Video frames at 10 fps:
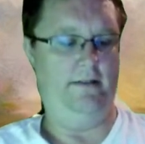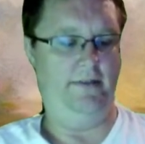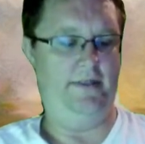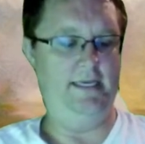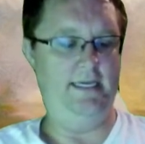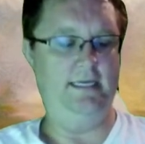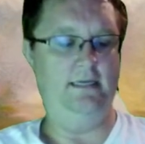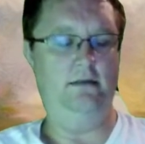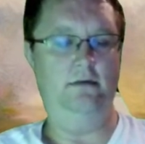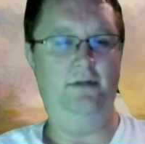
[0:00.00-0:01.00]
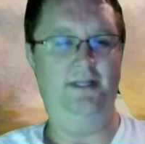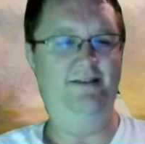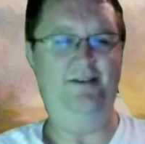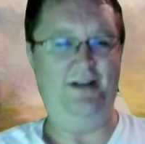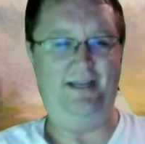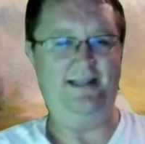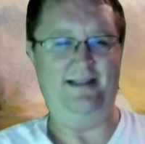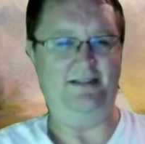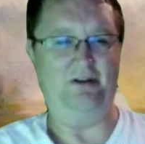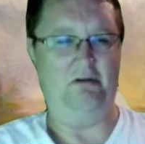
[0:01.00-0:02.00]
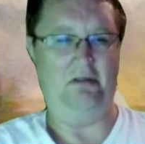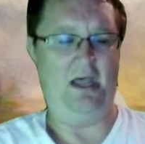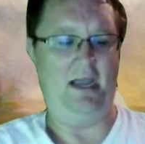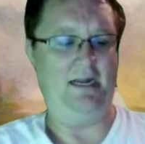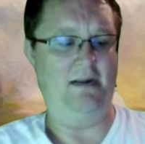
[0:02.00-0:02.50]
the you could get this online.